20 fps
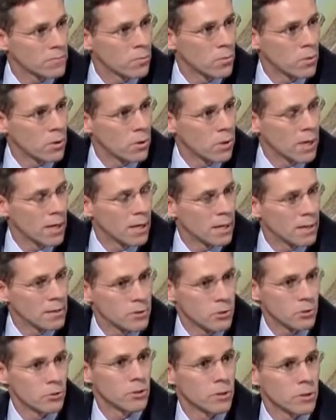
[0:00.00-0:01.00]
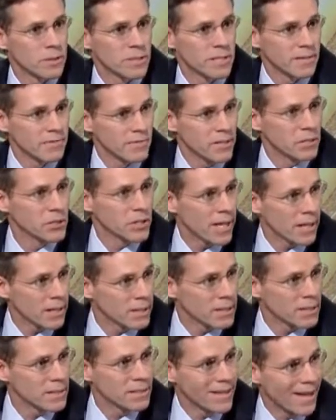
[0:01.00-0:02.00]
for surgical safety
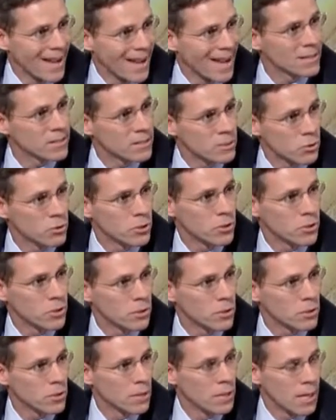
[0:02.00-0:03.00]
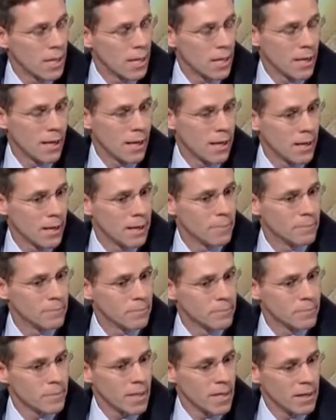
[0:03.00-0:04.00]
checklists and surgical
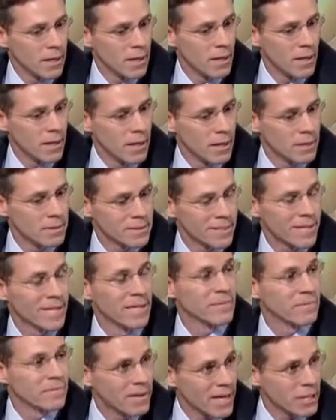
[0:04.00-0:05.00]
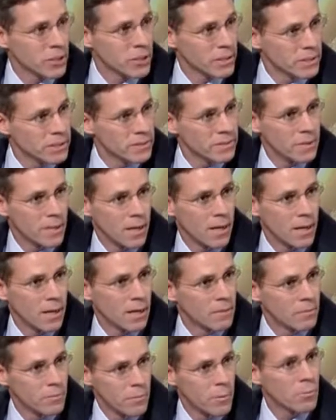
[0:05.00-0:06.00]
site infections.
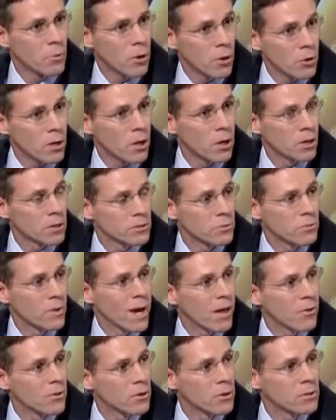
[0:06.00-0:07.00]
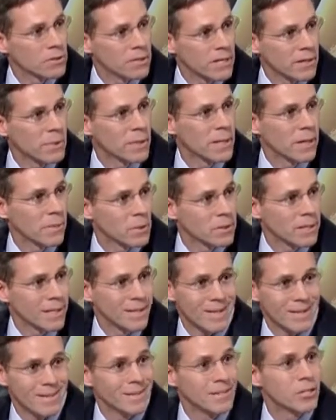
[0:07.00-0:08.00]
The protocols around those, they've been able to
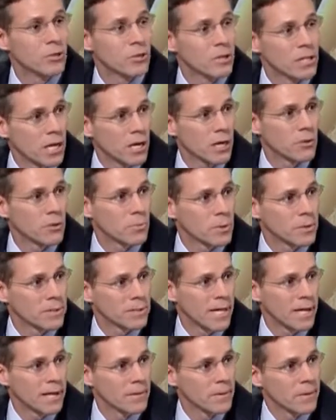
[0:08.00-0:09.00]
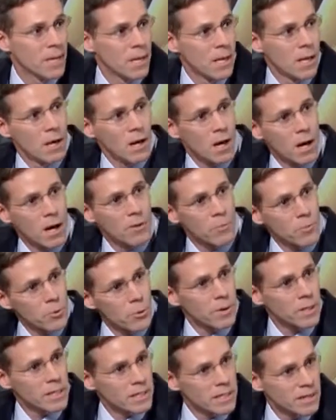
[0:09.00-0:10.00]
get nearly 100%. On the
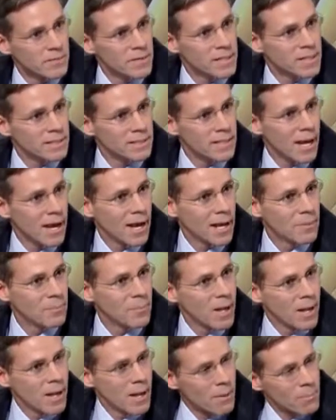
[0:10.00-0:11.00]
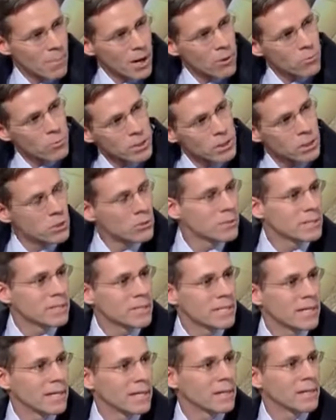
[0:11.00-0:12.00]
productivity side, by
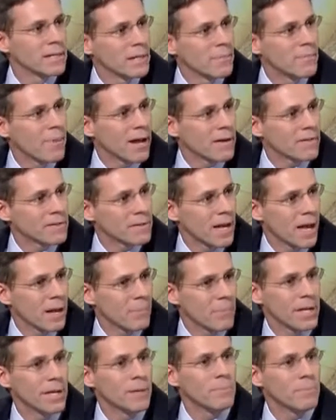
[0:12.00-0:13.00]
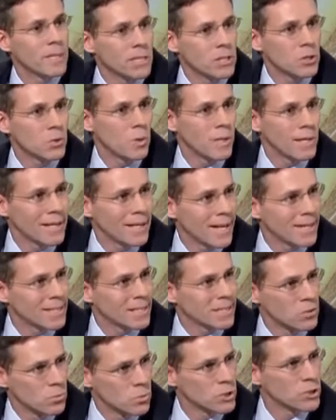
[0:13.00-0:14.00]
reducing the amount of time in between
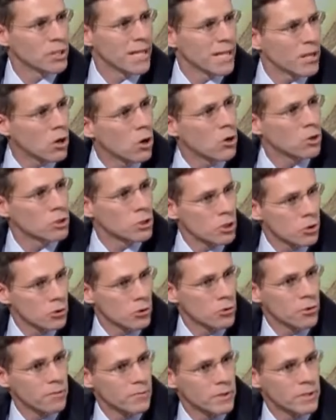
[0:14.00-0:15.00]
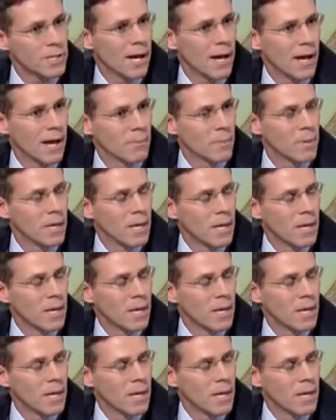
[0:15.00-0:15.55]
cases, which they call turnover time,